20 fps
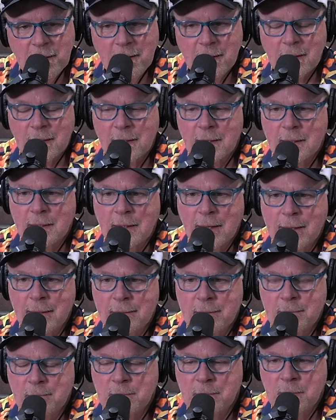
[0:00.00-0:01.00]
and
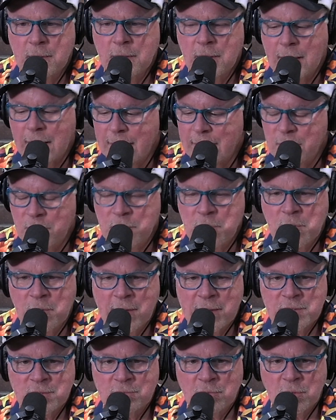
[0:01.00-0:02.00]
I know you
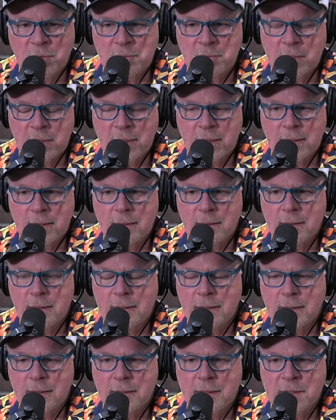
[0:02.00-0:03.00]
got your own
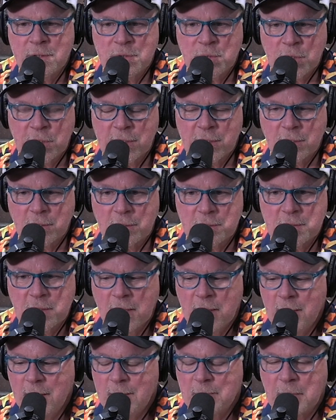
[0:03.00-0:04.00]
engineers,
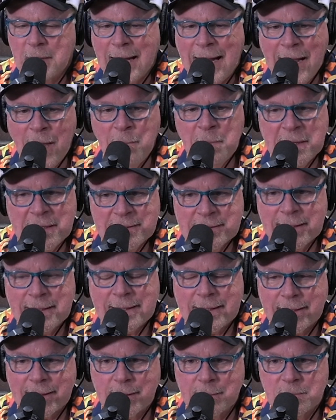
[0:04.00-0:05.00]
but how many
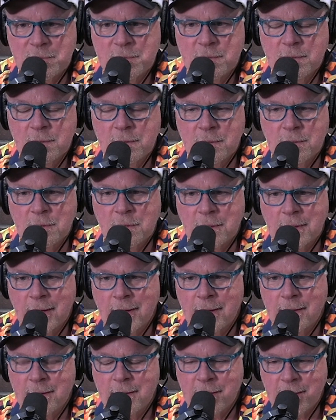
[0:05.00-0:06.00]
times do you
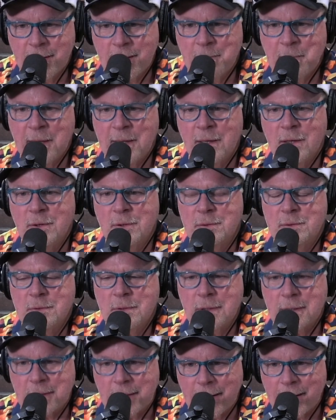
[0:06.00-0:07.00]
get an email,
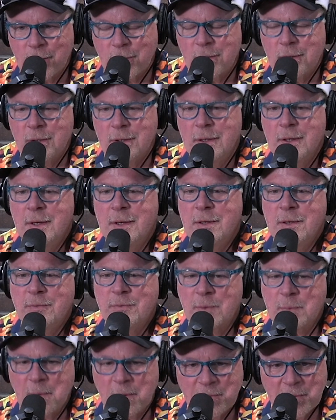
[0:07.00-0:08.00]
a letter
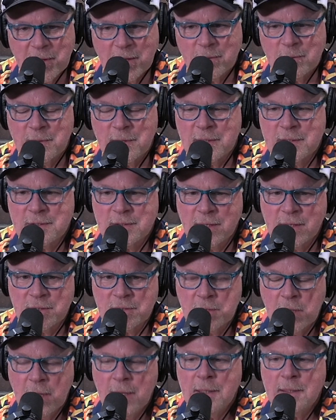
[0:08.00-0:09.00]
from a veteran that
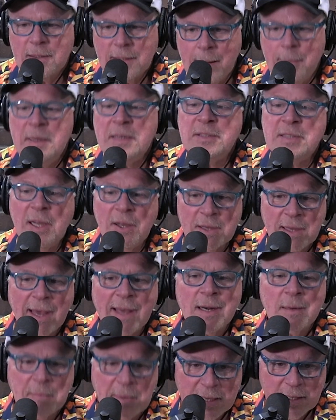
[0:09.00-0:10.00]
says, "Let me tell you how
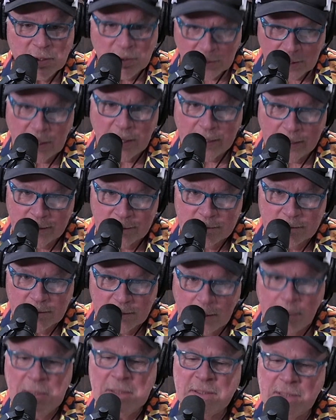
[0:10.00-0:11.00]
to make your gun.
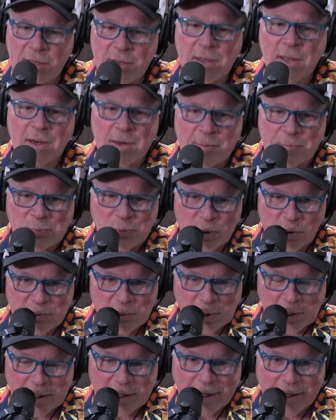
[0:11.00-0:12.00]
Let me tell you how to improve
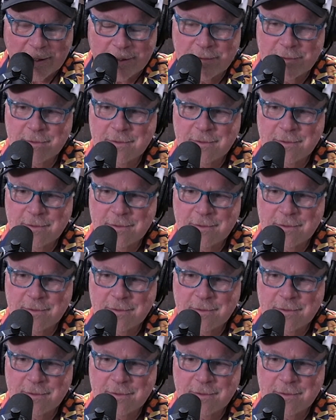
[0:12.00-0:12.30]
your gun"?